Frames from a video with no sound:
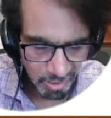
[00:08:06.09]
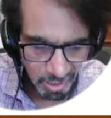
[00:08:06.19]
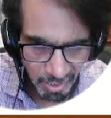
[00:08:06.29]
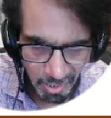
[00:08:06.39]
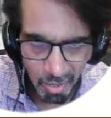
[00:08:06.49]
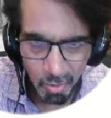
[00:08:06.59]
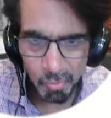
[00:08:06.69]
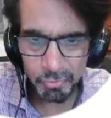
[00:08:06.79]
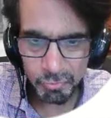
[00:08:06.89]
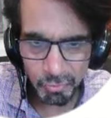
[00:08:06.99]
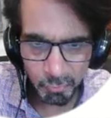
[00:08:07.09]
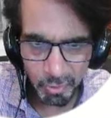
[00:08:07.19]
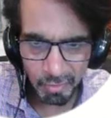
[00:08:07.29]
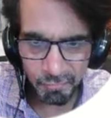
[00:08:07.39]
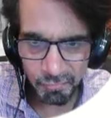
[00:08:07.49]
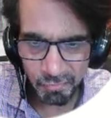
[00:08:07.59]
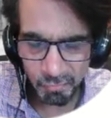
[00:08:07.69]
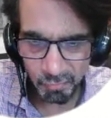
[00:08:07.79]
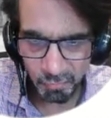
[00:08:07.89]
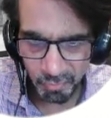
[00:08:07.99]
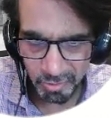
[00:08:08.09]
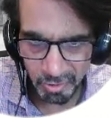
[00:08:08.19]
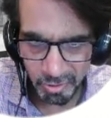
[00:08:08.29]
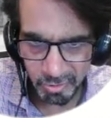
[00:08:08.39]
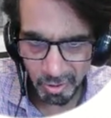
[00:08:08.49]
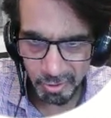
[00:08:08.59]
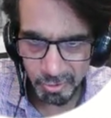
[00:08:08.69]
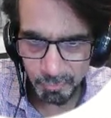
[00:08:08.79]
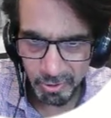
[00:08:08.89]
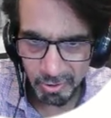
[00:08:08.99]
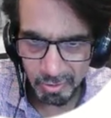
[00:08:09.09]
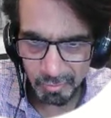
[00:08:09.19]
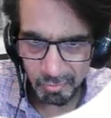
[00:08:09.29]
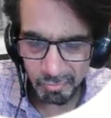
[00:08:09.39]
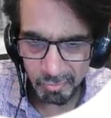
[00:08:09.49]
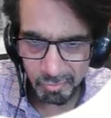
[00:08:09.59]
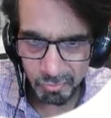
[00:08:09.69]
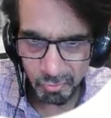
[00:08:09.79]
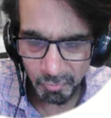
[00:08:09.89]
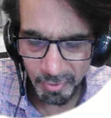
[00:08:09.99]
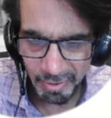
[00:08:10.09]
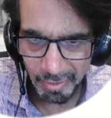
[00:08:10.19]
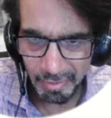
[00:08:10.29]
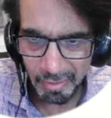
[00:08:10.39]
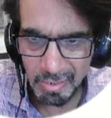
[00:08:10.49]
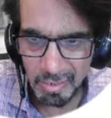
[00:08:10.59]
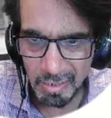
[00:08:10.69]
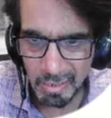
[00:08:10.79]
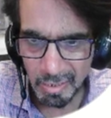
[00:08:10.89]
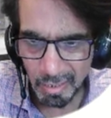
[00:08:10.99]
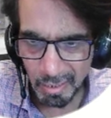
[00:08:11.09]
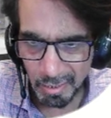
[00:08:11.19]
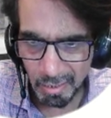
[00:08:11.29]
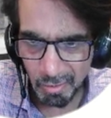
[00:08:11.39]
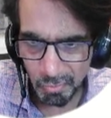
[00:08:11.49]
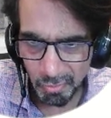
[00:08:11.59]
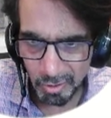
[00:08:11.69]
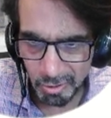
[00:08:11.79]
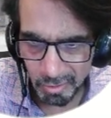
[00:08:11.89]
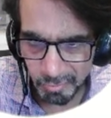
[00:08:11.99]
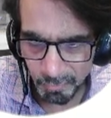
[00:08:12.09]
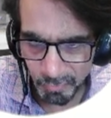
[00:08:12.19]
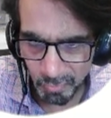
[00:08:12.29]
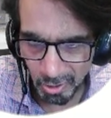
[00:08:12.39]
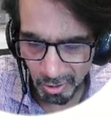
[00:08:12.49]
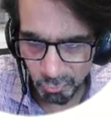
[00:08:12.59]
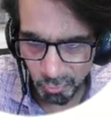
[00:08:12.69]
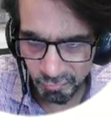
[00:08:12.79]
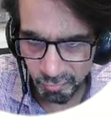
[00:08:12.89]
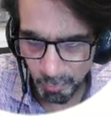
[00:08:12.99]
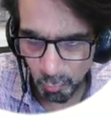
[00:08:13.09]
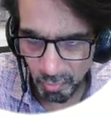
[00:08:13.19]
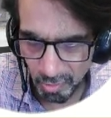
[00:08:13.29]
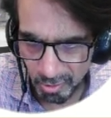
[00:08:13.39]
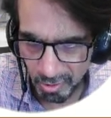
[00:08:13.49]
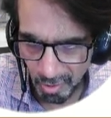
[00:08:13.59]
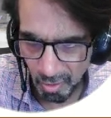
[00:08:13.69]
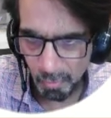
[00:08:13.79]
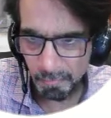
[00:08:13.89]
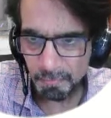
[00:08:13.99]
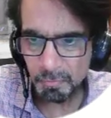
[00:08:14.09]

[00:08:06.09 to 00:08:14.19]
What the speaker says: And now, sorry, what I started speaking, sorry, a bit earlier, and now I should have spoken it now.